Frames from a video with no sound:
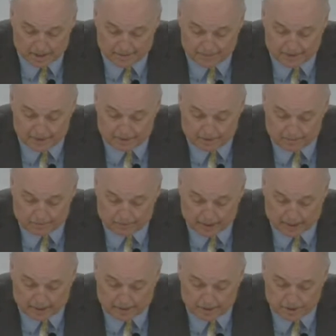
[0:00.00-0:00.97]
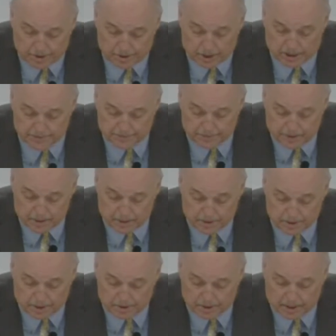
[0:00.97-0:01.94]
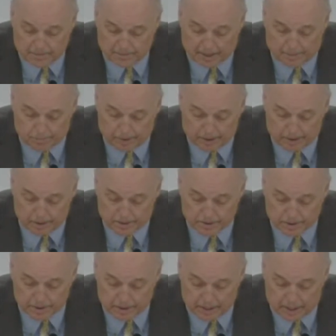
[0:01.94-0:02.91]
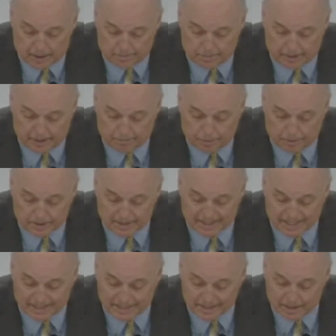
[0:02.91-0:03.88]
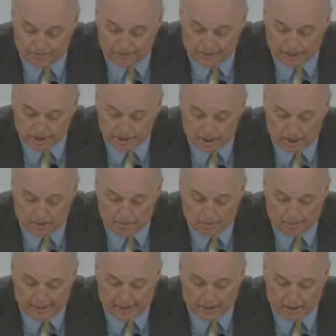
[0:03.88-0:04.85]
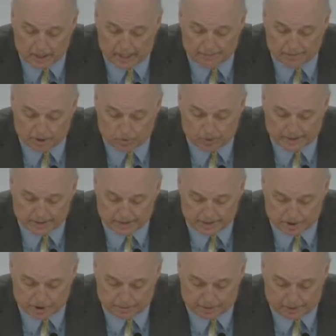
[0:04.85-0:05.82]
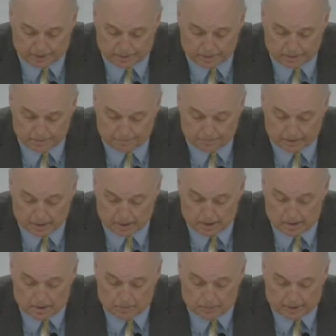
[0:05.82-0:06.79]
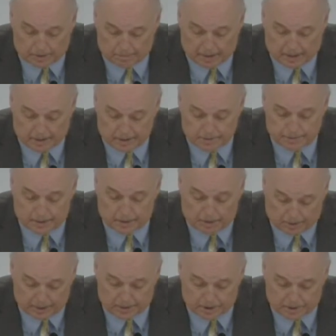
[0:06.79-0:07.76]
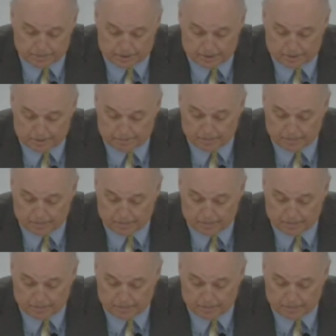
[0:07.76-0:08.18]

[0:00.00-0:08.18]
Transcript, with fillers: that he, and the just for the unjust, that he might bring us to God, being put to death in the flesh, but made alive or quickened in the spirit, quickened by the spirit or in the spirit,